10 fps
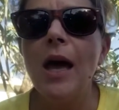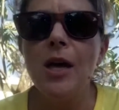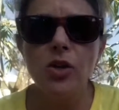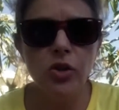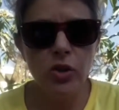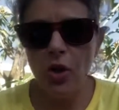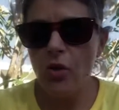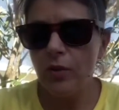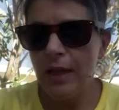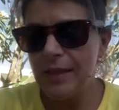
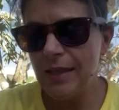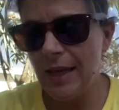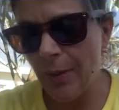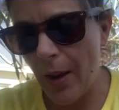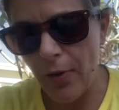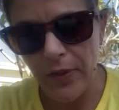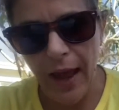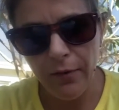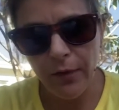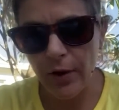So let's think about that
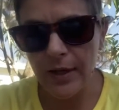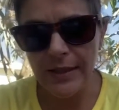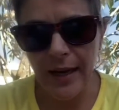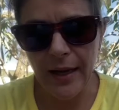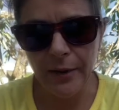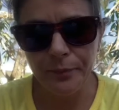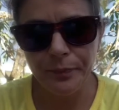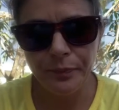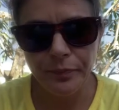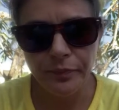for a second.
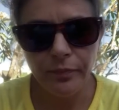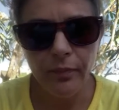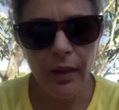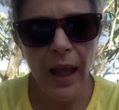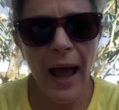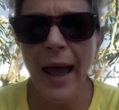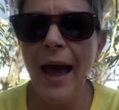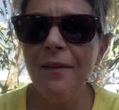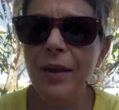I have a